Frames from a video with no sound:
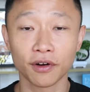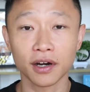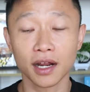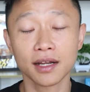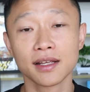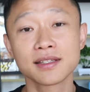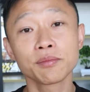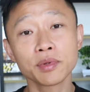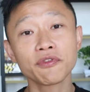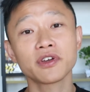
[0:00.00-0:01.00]
Right? And that
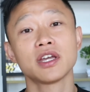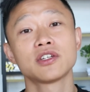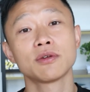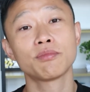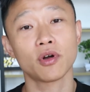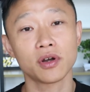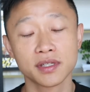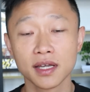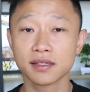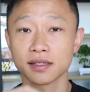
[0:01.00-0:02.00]
simplification
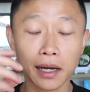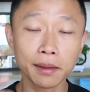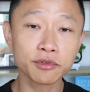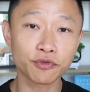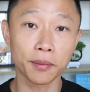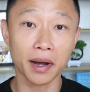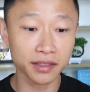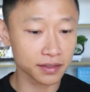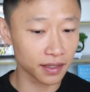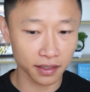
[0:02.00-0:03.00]
process comes from
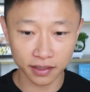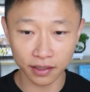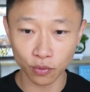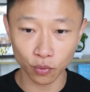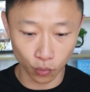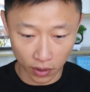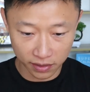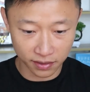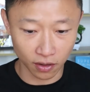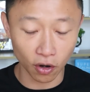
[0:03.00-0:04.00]
understanding
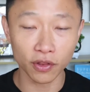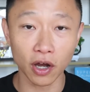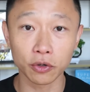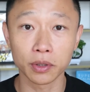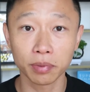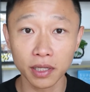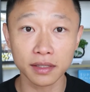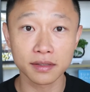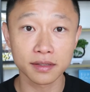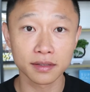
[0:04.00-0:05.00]
what's on our
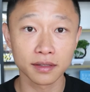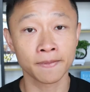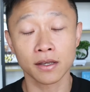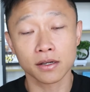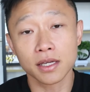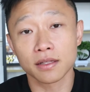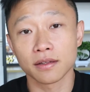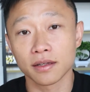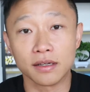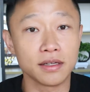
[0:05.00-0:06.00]
plates.
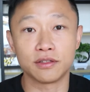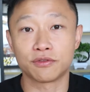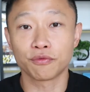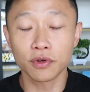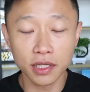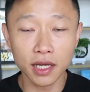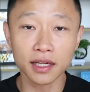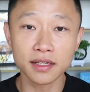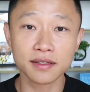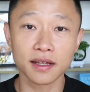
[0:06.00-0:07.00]
Again, it's really
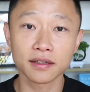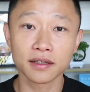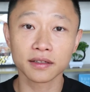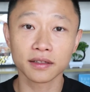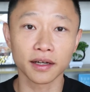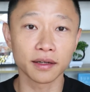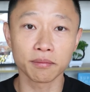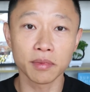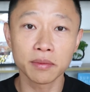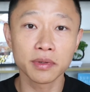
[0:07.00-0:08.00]
understanding
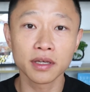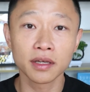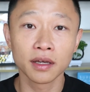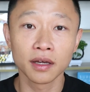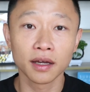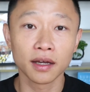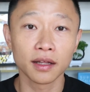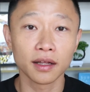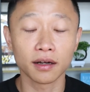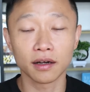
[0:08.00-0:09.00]
like maybe
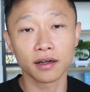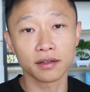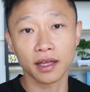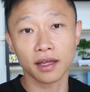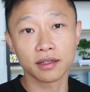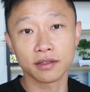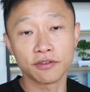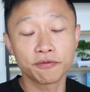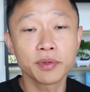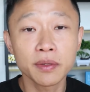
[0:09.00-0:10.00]
that
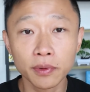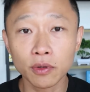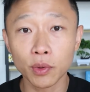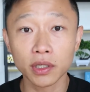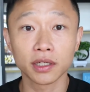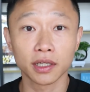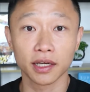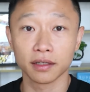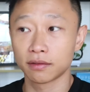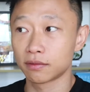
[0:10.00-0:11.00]
if people want to
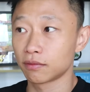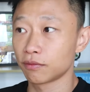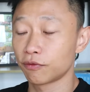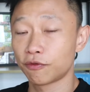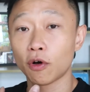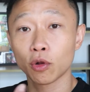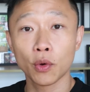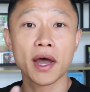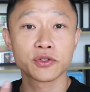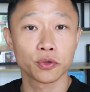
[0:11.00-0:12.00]
like
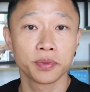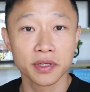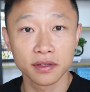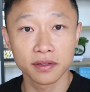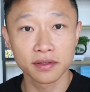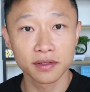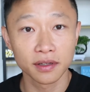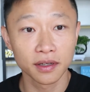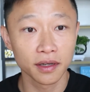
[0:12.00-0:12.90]
follow SOPs,